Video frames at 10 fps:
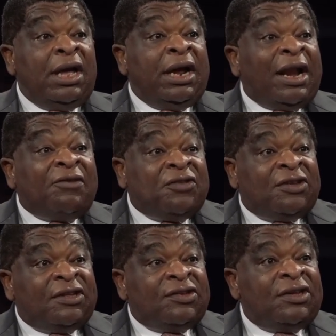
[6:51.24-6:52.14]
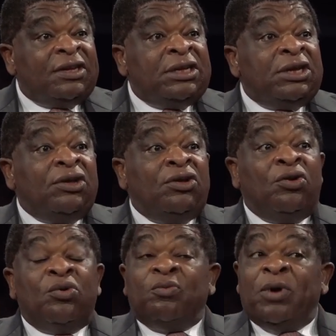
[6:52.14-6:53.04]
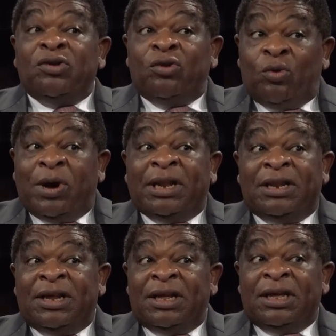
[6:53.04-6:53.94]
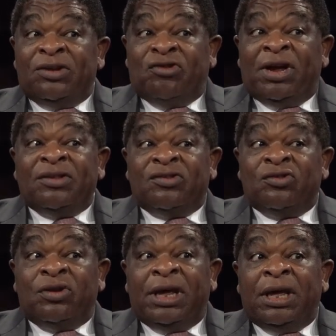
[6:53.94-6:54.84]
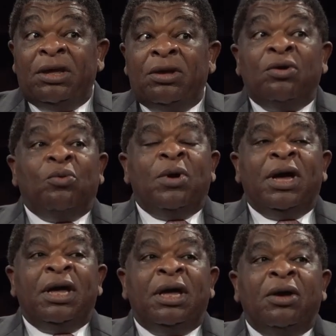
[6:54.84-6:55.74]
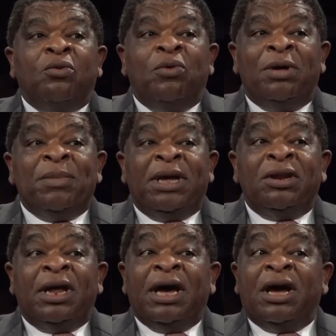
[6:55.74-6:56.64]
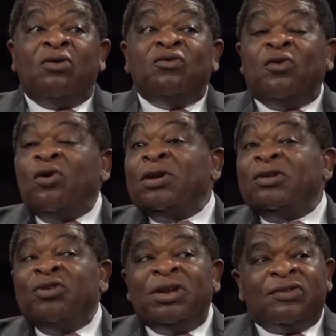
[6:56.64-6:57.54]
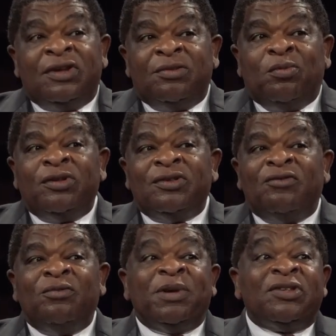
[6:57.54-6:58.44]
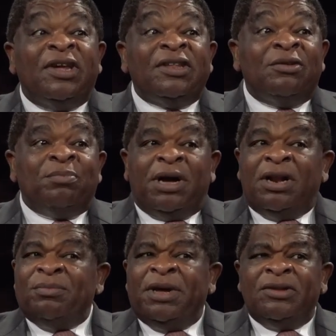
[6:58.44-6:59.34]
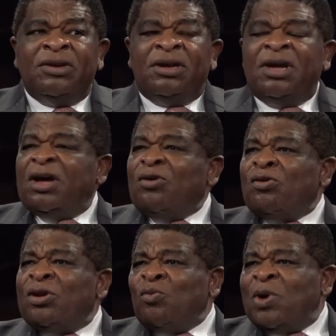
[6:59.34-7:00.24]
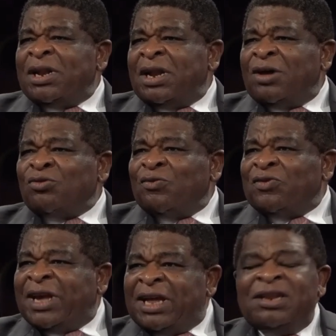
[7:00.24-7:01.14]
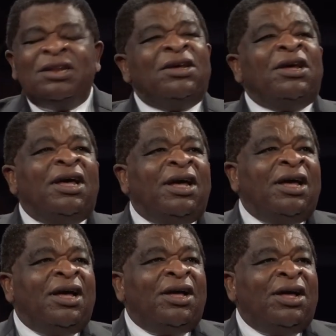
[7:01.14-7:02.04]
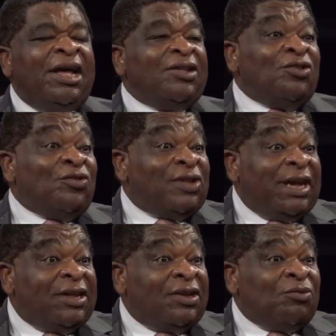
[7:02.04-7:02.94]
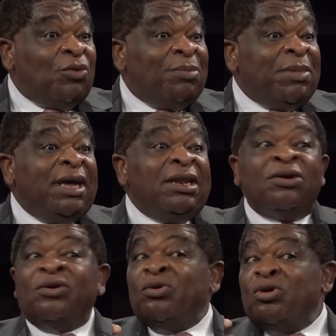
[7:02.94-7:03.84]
crafted. You know, when you look at the trends today, where women account for only 26.7% in parliament, only 1 out of 10 heads of state are women, or